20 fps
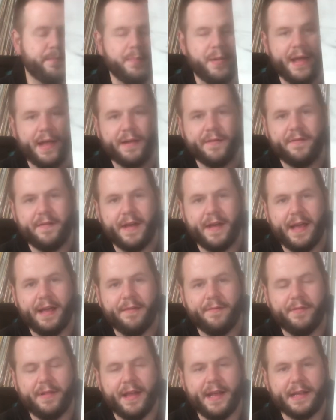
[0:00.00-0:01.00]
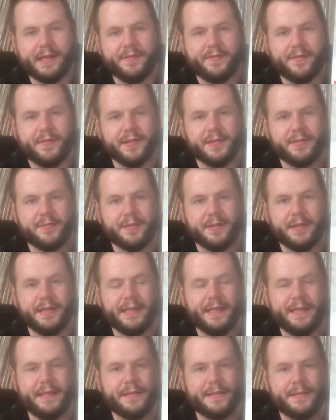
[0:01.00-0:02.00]
Black Flag's first
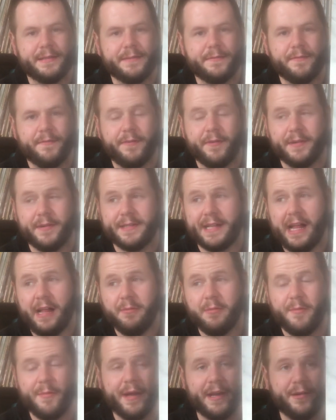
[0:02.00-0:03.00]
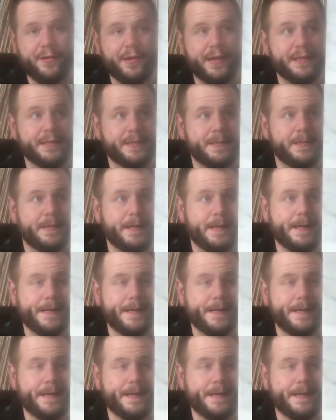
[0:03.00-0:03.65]
release, first album anyways.